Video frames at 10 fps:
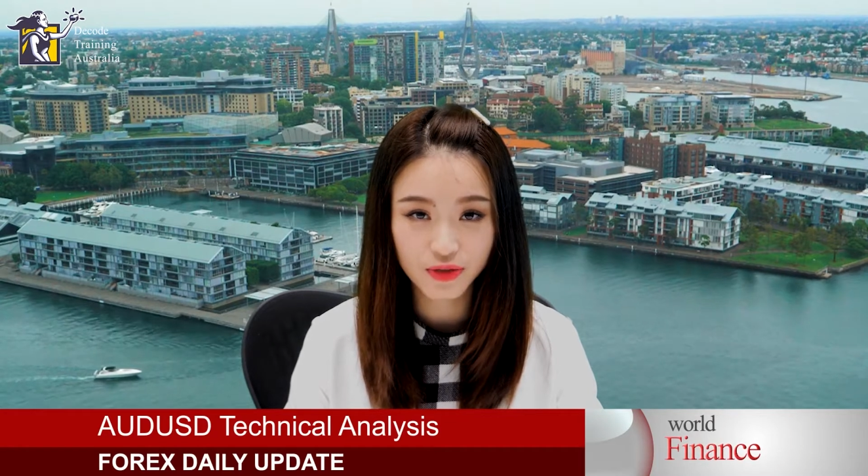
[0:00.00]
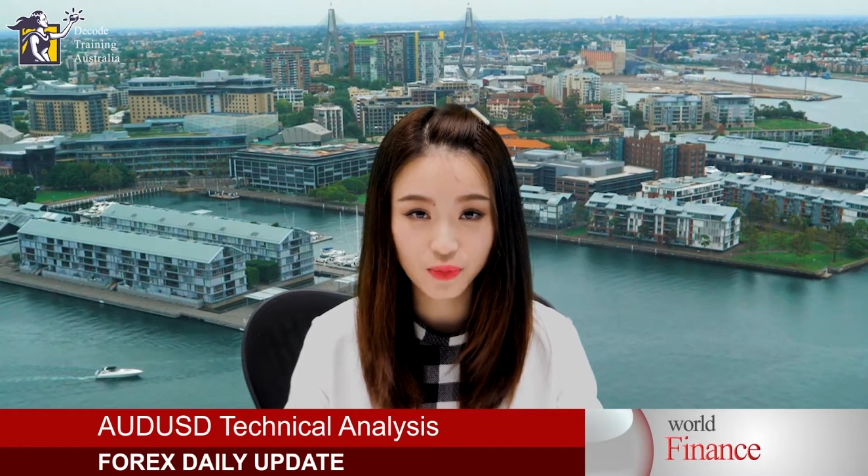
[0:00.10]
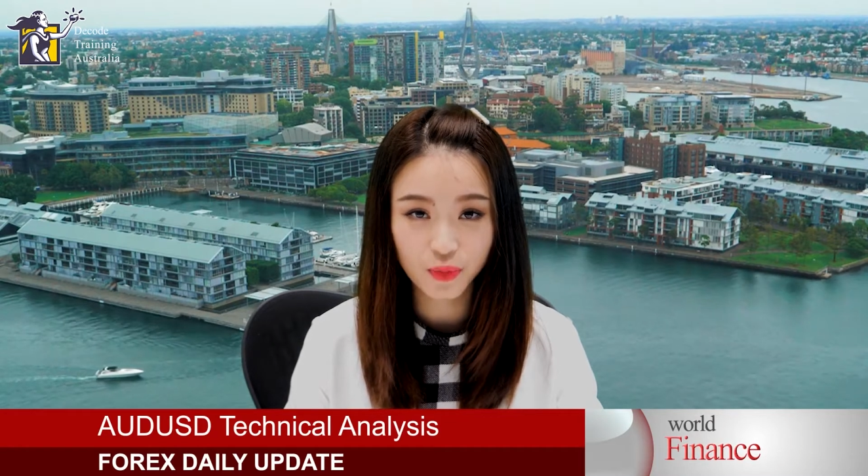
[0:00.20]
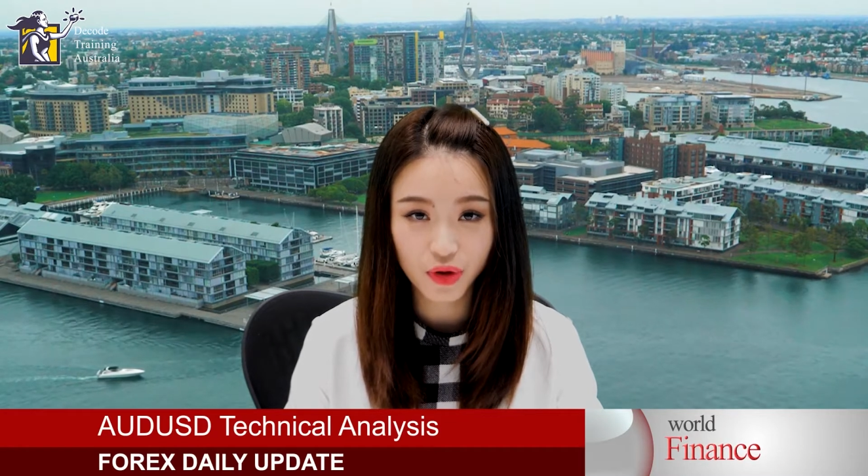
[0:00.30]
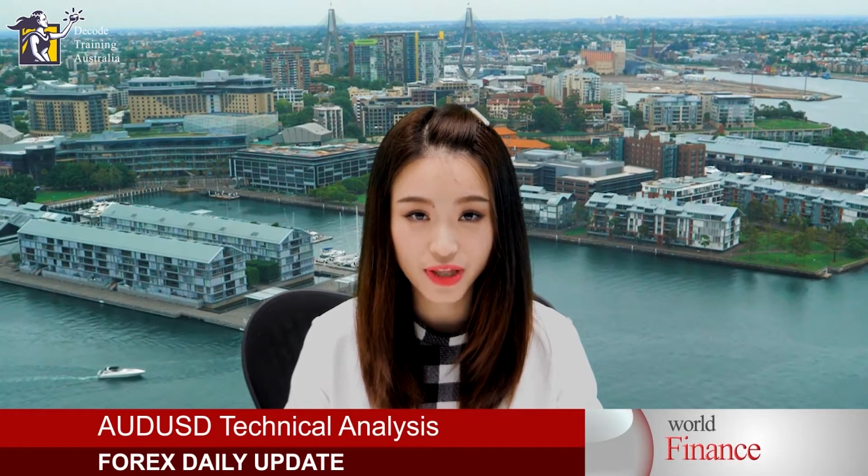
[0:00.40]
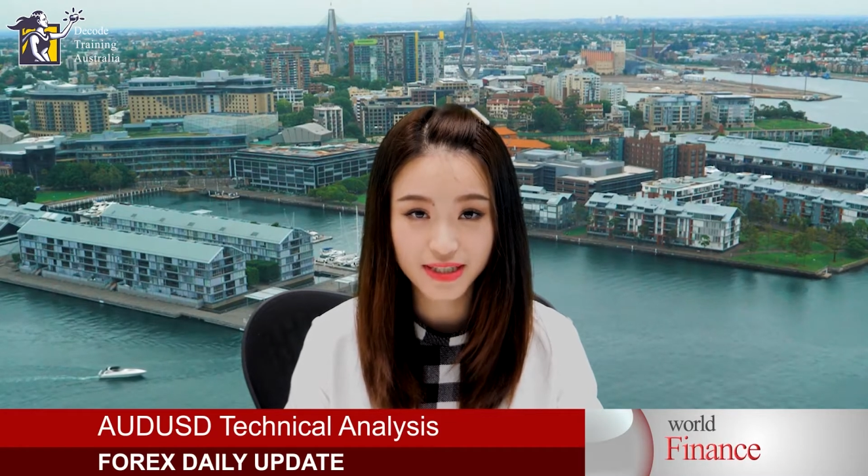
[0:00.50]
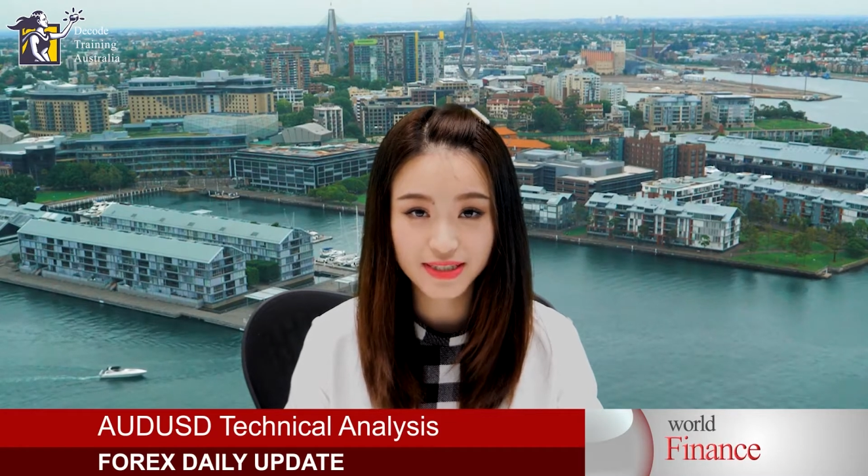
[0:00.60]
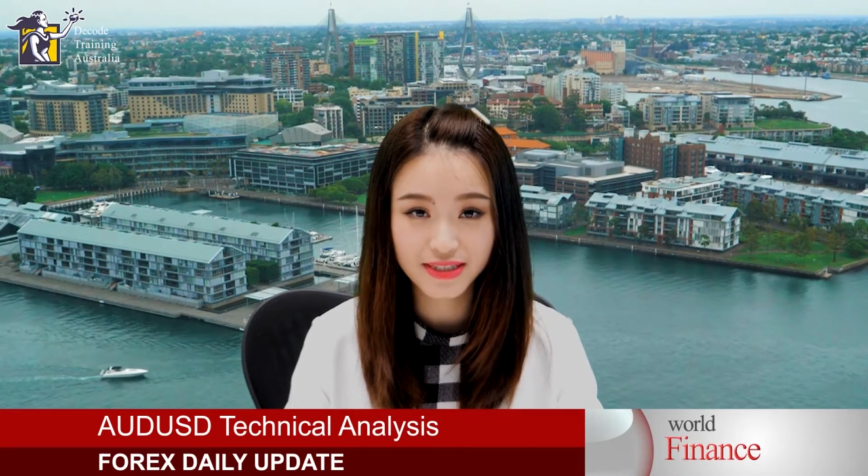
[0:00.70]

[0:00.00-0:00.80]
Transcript: to more than